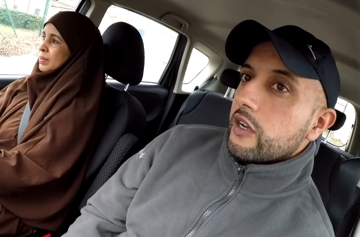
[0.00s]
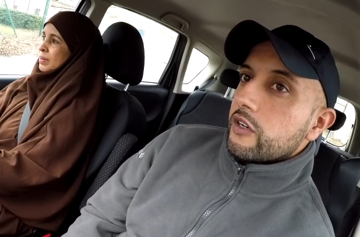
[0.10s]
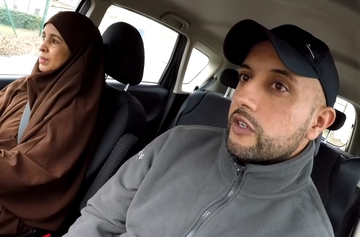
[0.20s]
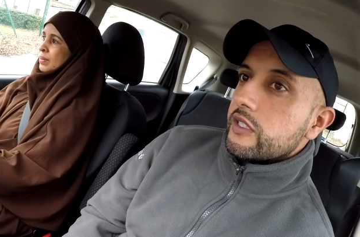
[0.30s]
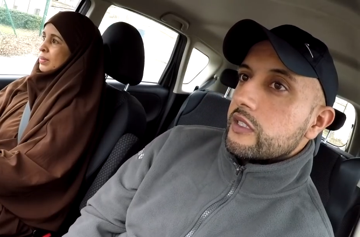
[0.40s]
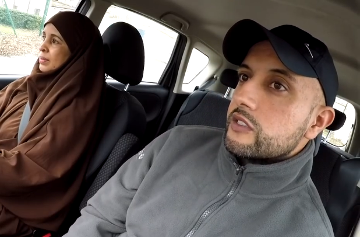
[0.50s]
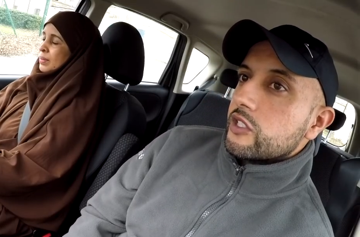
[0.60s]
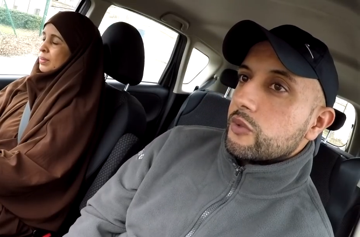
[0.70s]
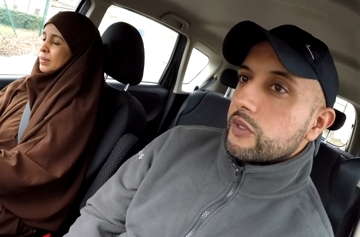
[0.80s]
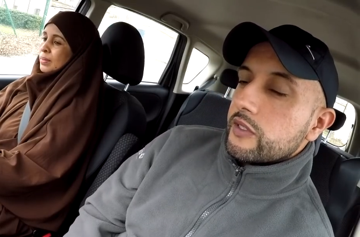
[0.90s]
Speaker 1: Right then.
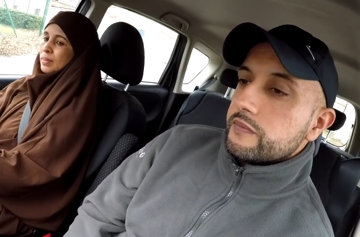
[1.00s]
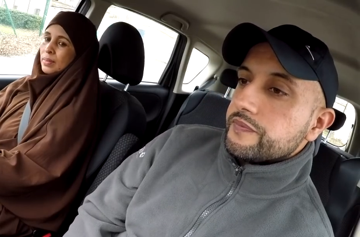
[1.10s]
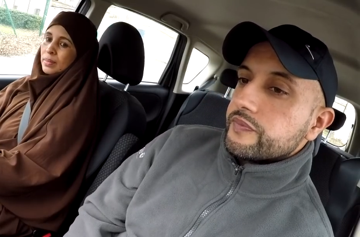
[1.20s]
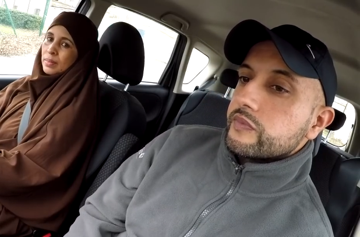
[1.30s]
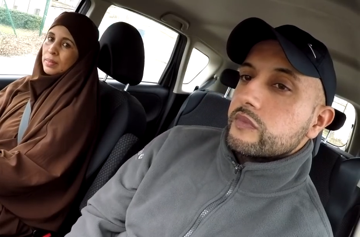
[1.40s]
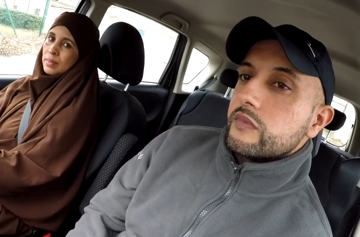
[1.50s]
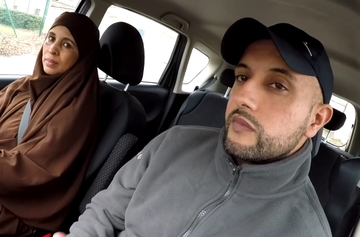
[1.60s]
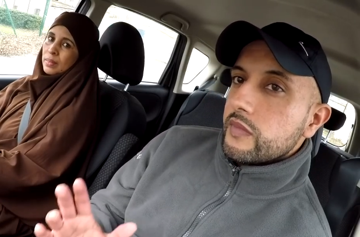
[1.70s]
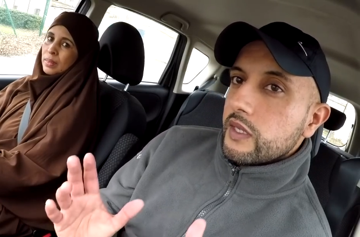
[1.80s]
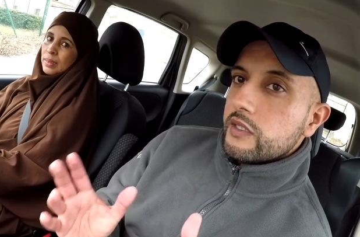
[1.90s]
So um,
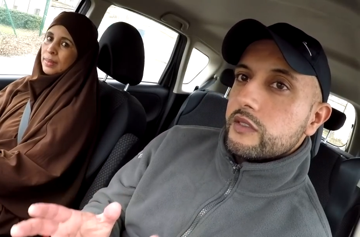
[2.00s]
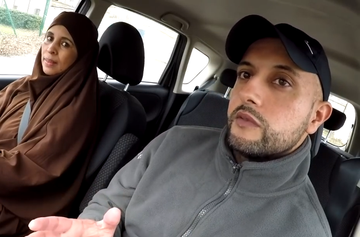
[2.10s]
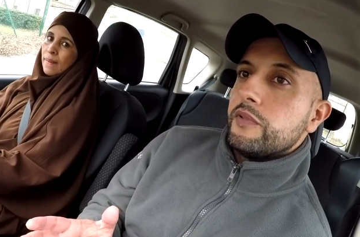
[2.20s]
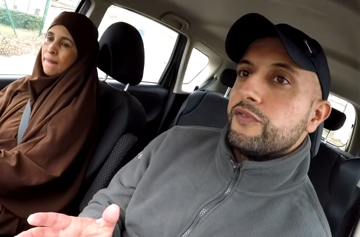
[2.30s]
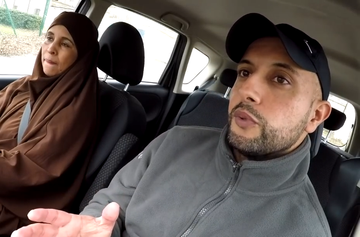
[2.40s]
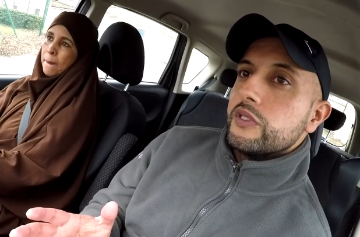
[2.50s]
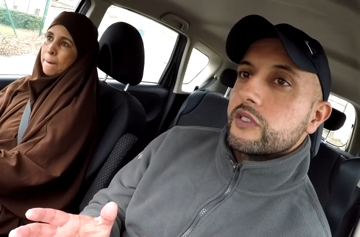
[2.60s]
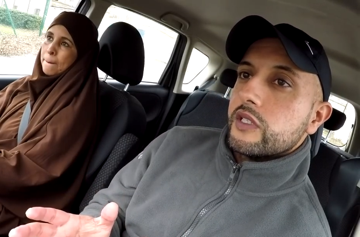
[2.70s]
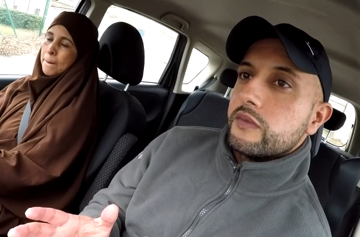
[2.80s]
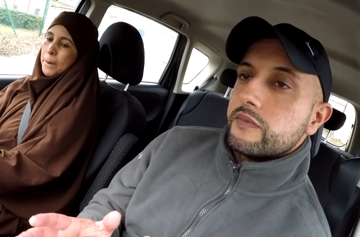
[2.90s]
before we
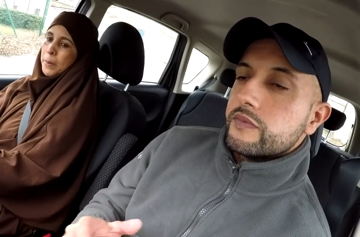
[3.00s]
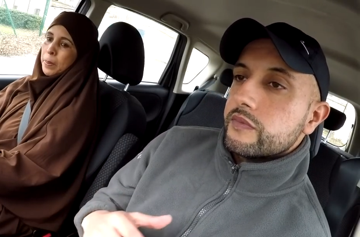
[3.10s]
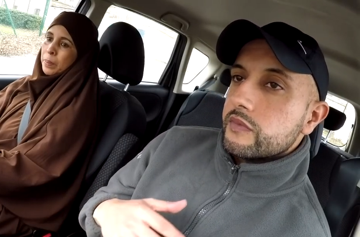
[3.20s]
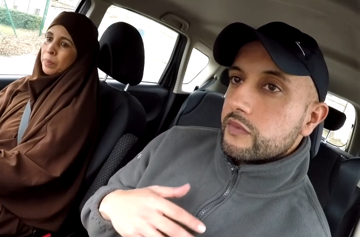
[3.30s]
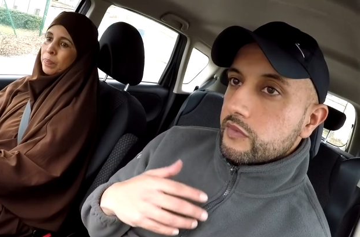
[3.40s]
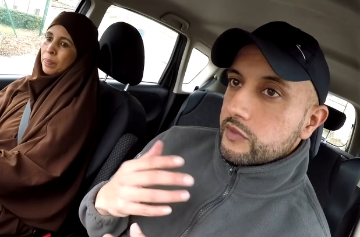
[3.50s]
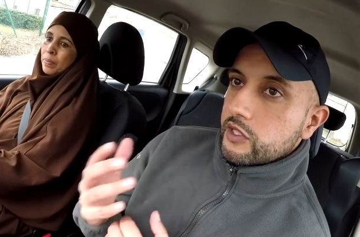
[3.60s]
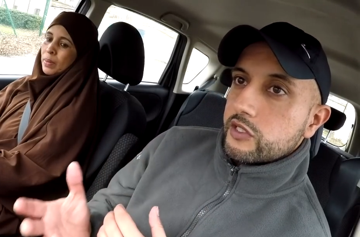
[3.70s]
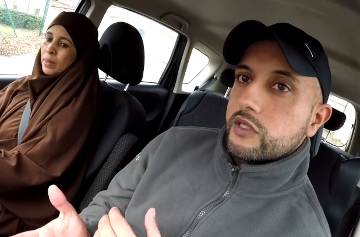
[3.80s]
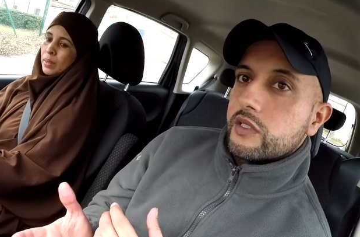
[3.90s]
start,
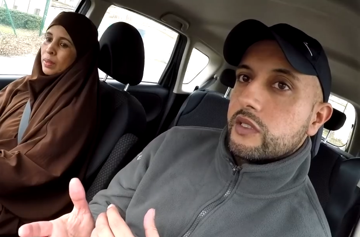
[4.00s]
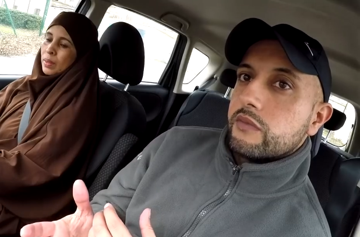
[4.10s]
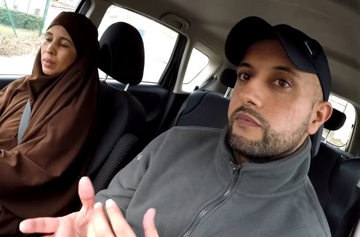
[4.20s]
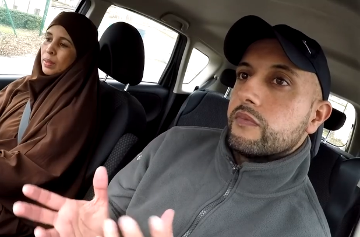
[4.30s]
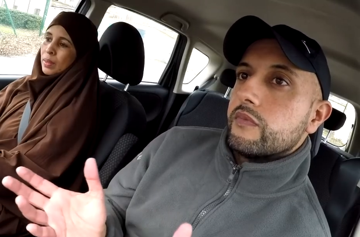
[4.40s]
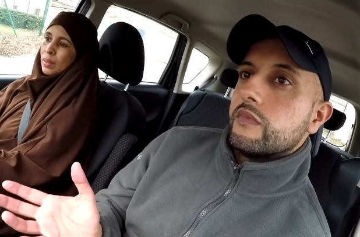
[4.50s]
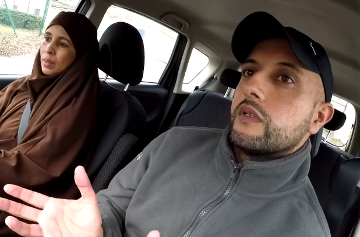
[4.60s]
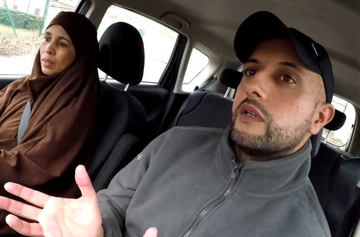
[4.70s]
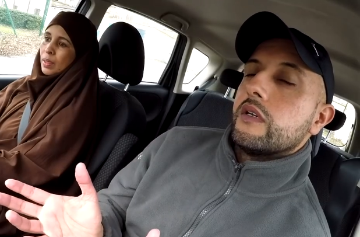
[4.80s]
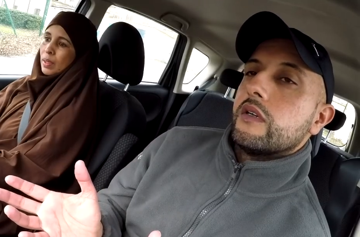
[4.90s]
just a,
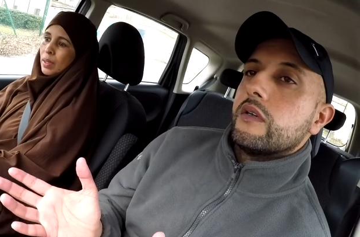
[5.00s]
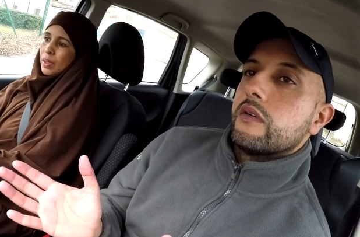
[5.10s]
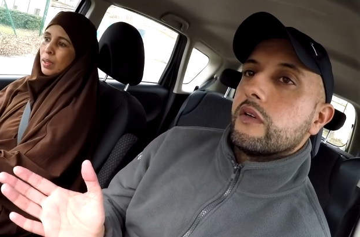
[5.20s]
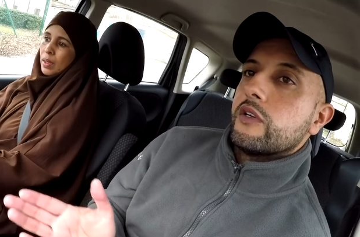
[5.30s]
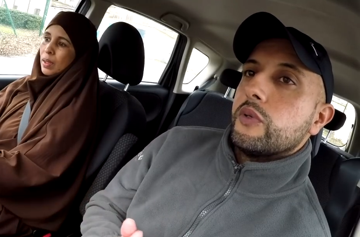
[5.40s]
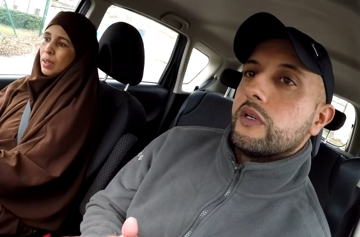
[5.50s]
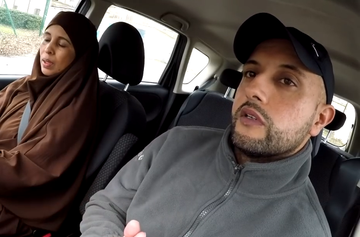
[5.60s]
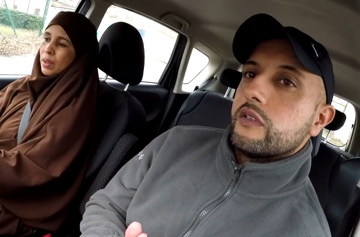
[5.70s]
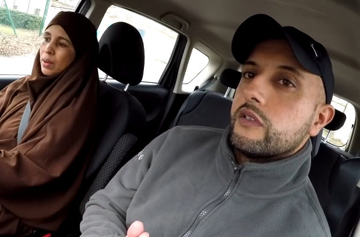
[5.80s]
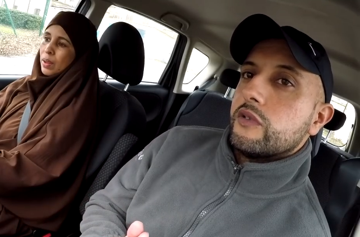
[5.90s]
a quick
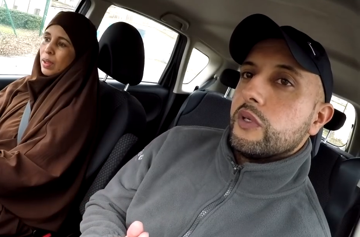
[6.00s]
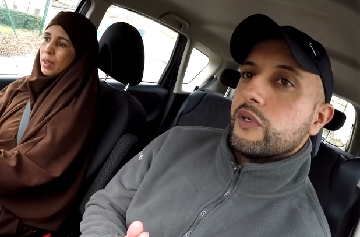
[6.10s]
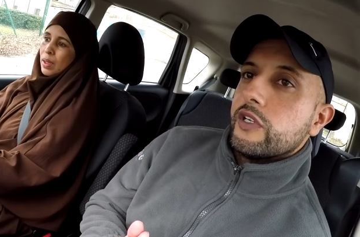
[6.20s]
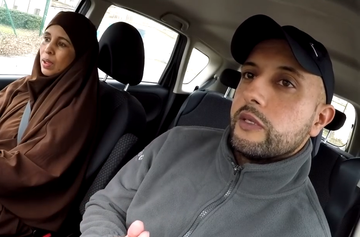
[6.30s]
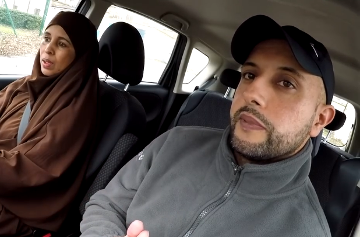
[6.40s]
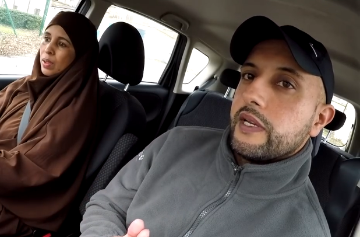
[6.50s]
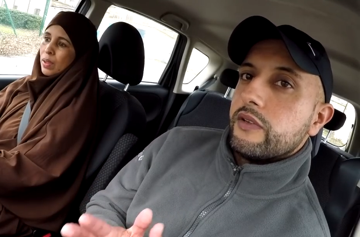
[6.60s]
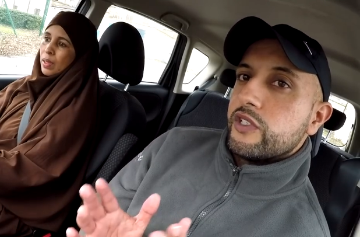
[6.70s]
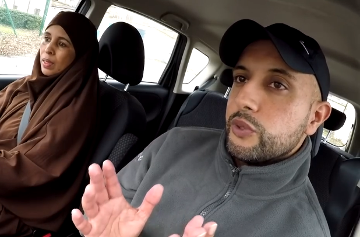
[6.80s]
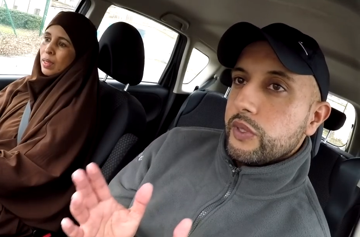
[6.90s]
quick guide
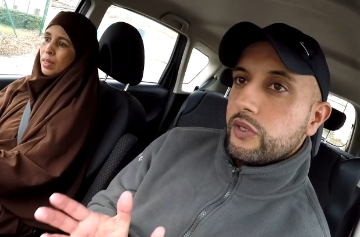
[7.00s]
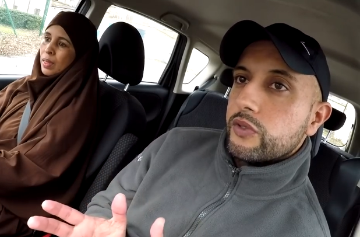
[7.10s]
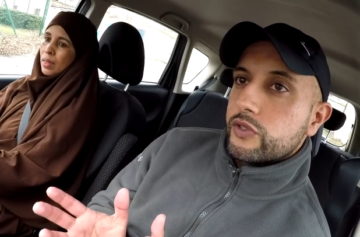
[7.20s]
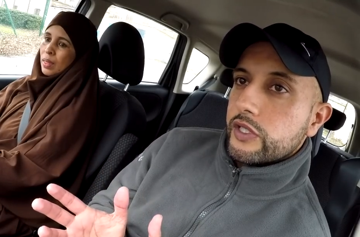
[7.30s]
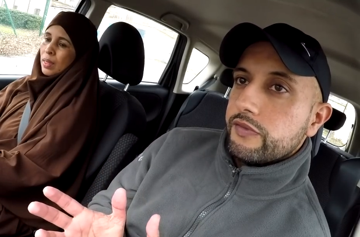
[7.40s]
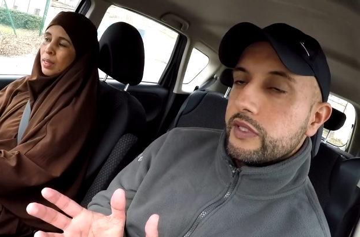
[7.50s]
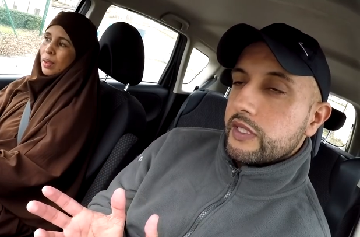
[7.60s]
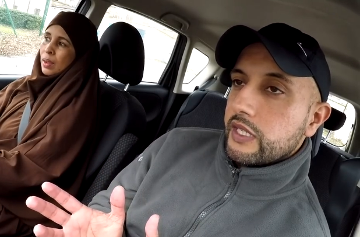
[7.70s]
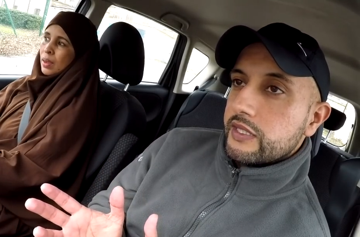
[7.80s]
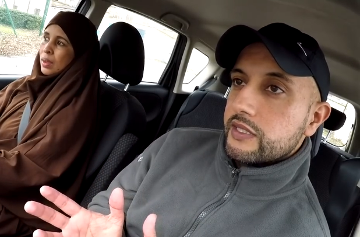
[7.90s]
about doing your driving
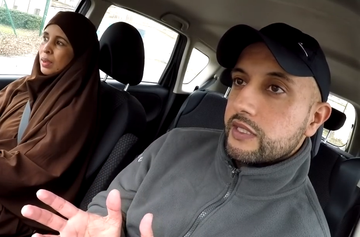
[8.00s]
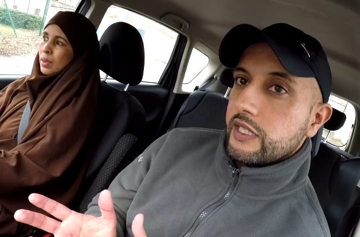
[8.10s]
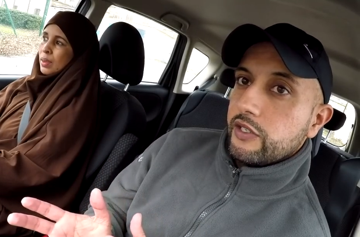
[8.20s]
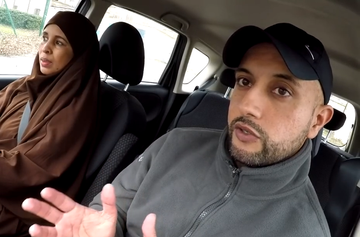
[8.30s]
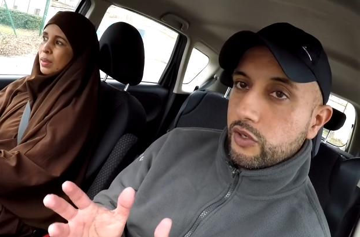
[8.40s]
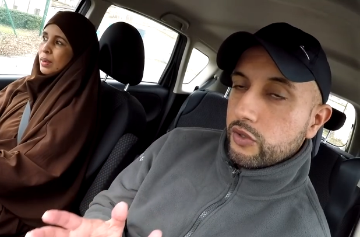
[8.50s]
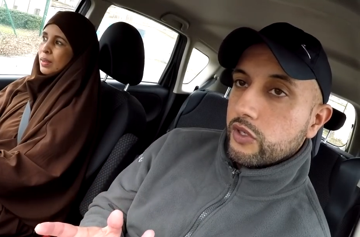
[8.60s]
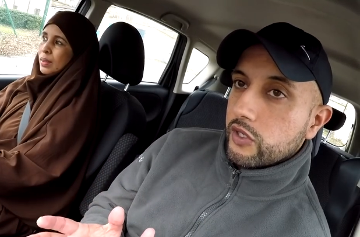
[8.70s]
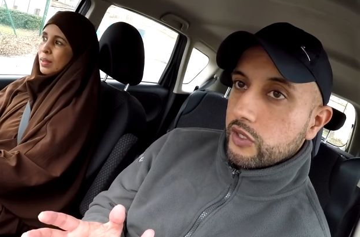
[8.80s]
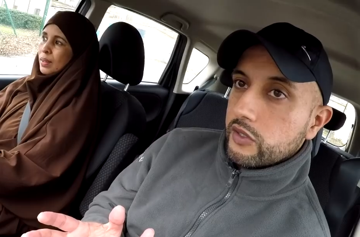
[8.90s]
test in your own
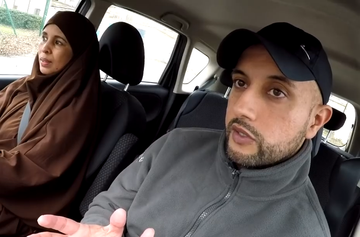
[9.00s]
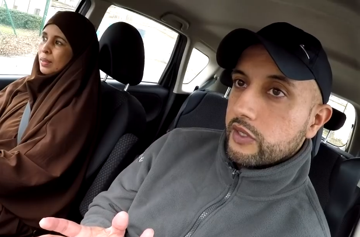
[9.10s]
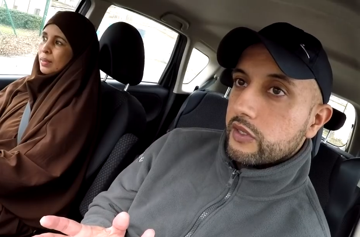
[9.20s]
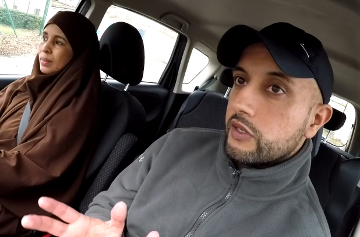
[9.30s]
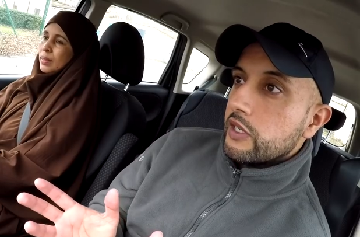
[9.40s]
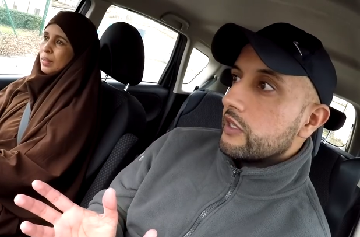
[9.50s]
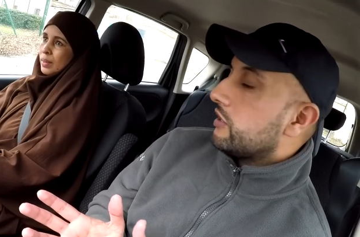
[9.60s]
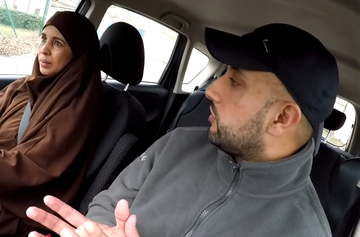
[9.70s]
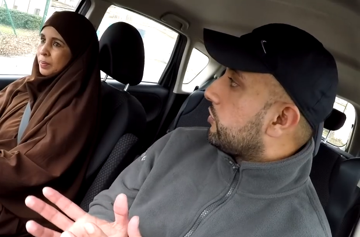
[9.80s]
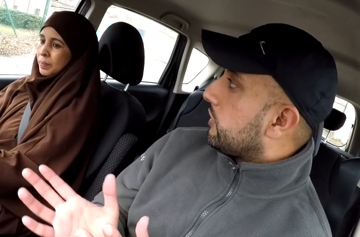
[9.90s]
car. Yeah,
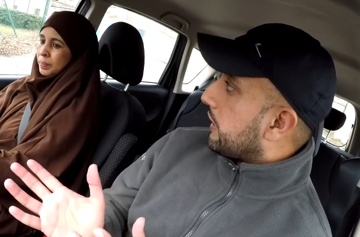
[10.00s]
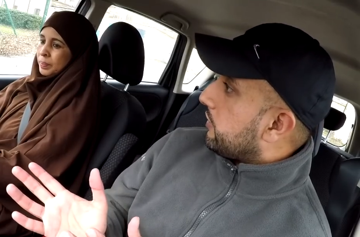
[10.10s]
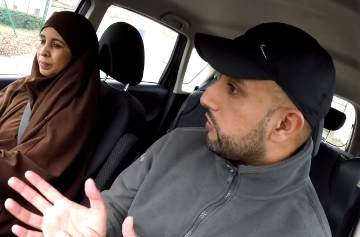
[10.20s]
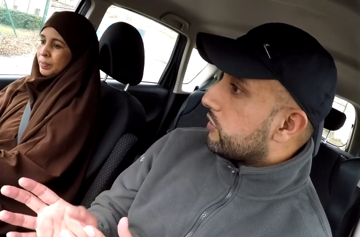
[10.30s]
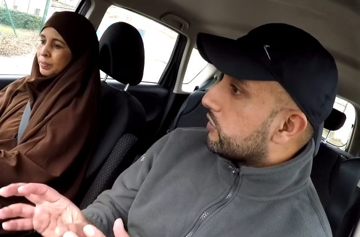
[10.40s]
did you know you can do your